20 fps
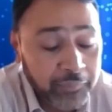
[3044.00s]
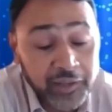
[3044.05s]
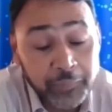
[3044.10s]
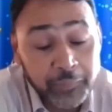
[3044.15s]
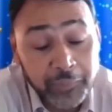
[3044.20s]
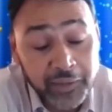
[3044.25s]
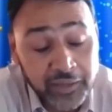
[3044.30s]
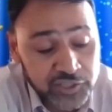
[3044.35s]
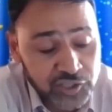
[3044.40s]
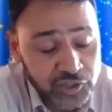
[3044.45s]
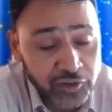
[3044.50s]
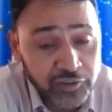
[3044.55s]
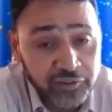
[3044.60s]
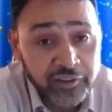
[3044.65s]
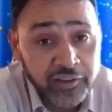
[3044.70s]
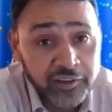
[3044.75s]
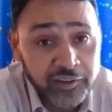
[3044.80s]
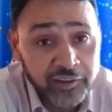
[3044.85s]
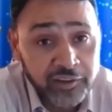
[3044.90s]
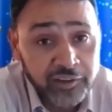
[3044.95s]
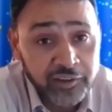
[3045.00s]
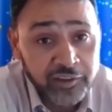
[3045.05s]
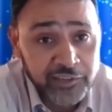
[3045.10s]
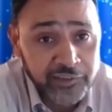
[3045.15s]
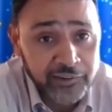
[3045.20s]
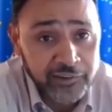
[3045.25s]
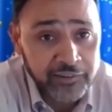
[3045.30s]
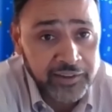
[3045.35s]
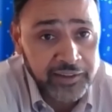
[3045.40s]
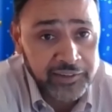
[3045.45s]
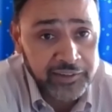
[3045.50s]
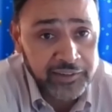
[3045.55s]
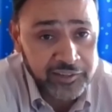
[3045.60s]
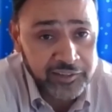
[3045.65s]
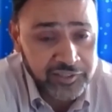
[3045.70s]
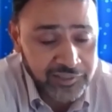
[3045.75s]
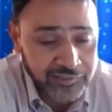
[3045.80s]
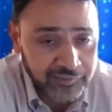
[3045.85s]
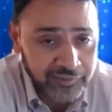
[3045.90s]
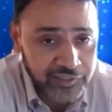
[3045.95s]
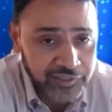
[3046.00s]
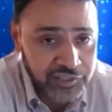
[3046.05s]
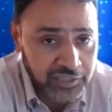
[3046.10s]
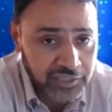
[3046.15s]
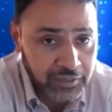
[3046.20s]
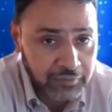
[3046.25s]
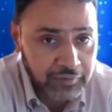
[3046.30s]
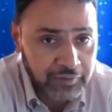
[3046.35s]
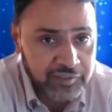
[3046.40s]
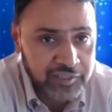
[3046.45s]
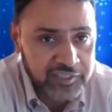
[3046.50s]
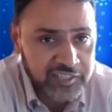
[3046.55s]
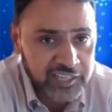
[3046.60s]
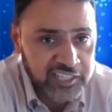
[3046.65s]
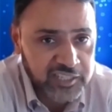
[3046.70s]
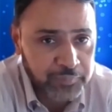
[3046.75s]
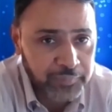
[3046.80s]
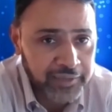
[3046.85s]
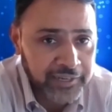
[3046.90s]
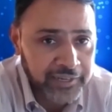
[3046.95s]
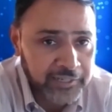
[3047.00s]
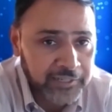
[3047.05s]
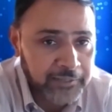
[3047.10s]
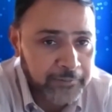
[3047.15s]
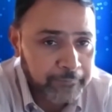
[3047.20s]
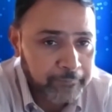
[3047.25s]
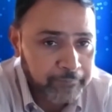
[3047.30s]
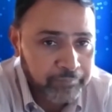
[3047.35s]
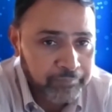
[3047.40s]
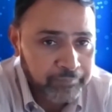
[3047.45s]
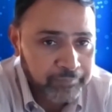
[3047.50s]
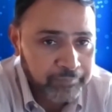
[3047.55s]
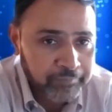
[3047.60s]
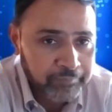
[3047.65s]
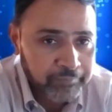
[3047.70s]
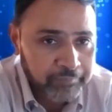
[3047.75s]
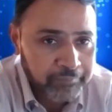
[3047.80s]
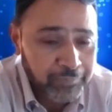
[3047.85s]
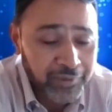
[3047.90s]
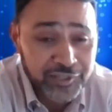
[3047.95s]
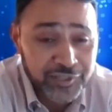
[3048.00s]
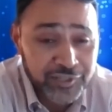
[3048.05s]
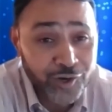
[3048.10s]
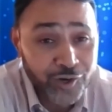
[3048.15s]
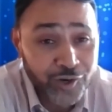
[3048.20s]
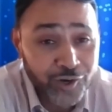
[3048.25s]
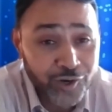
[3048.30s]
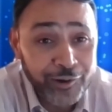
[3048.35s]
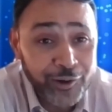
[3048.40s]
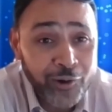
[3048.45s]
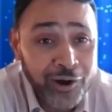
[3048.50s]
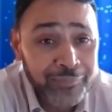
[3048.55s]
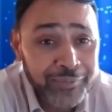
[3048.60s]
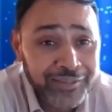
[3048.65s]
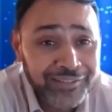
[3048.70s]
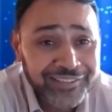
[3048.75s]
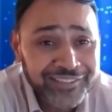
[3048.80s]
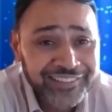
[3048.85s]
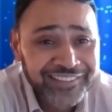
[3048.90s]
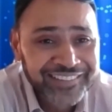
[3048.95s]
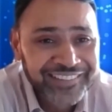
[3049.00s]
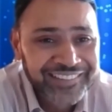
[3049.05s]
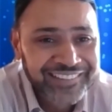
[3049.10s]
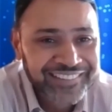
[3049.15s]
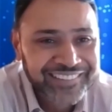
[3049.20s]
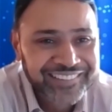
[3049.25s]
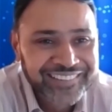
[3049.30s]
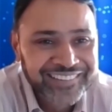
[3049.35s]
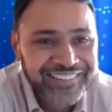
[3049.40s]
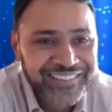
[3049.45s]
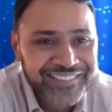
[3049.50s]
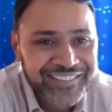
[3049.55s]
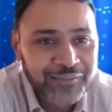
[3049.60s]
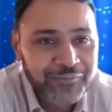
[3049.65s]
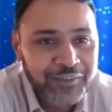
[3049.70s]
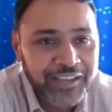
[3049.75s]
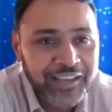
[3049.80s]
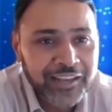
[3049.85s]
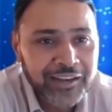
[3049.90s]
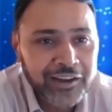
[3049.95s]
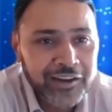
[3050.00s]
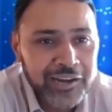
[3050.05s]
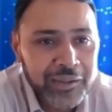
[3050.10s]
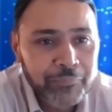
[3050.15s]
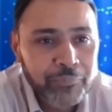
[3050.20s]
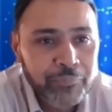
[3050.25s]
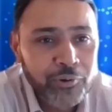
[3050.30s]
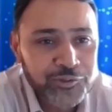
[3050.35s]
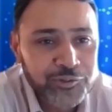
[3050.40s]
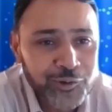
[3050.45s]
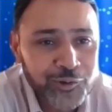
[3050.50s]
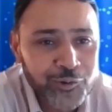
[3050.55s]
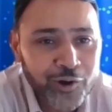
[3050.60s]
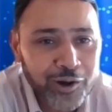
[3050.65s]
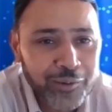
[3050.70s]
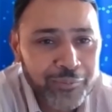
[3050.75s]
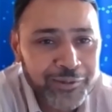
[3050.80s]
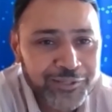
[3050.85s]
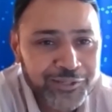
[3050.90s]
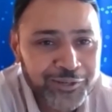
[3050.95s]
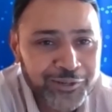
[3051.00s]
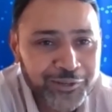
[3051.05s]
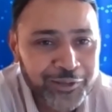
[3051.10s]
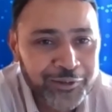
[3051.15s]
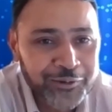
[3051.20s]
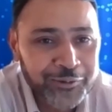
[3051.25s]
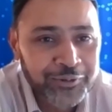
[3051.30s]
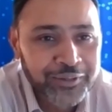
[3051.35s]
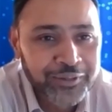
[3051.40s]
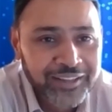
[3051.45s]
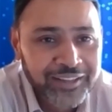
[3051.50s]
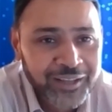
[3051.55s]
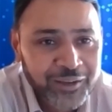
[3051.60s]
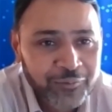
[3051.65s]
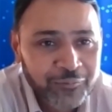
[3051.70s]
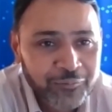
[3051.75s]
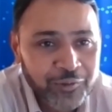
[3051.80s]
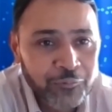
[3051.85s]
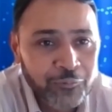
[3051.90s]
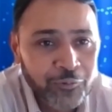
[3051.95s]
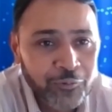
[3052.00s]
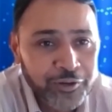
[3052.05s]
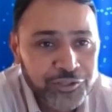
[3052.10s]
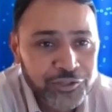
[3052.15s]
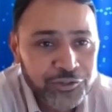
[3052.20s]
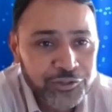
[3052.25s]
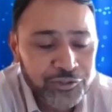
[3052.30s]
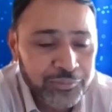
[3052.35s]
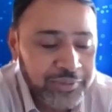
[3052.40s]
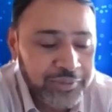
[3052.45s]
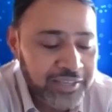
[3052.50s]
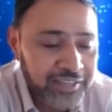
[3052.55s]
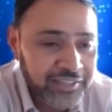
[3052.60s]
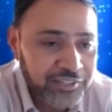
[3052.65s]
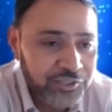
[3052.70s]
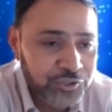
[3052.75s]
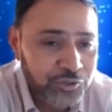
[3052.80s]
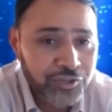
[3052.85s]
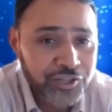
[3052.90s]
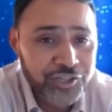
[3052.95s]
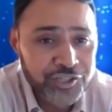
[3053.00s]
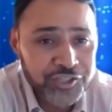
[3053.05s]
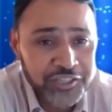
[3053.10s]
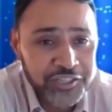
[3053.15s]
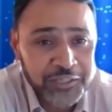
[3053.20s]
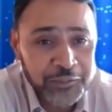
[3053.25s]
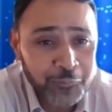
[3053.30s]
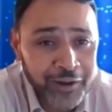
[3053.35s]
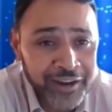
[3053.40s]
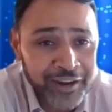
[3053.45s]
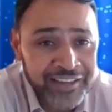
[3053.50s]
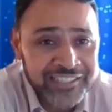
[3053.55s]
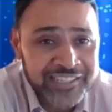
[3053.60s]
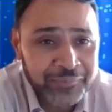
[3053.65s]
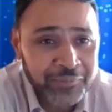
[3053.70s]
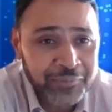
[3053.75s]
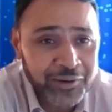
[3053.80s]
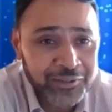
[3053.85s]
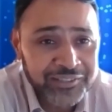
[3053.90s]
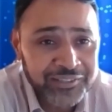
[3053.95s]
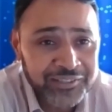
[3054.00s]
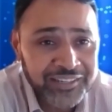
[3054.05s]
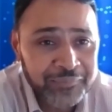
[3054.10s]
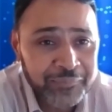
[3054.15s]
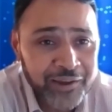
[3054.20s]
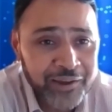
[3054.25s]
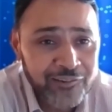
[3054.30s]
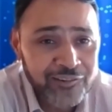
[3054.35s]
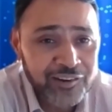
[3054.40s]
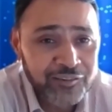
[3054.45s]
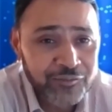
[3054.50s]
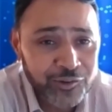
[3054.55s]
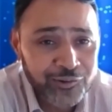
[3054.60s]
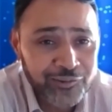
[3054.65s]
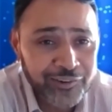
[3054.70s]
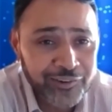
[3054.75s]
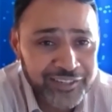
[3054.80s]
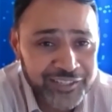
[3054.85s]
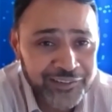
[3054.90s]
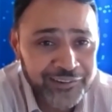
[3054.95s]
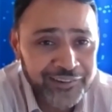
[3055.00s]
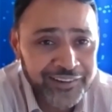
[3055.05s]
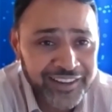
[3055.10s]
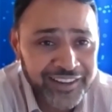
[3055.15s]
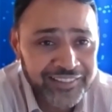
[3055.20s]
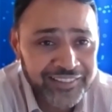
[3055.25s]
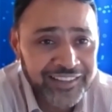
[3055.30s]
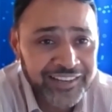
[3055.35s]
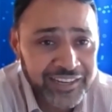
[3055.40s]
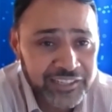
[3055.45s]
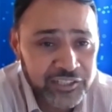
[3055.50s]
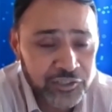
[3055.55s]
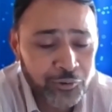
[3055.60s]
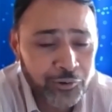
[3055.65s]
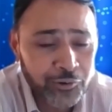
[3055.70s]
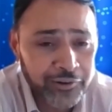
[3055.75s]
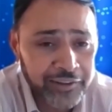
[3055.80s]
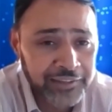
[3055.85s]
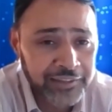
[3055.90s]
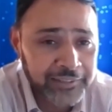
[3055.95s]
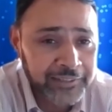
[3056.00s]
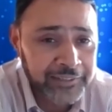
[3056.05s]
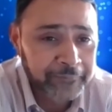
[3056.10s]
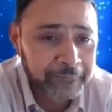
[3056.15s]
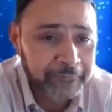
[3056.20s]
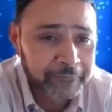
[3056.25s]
based on the criteria and consideration that we just explained. But it's not a requirement. See, we cannot impose requirements on you. We want you to be judicious and wise about the merit review criteria and then act accordingly.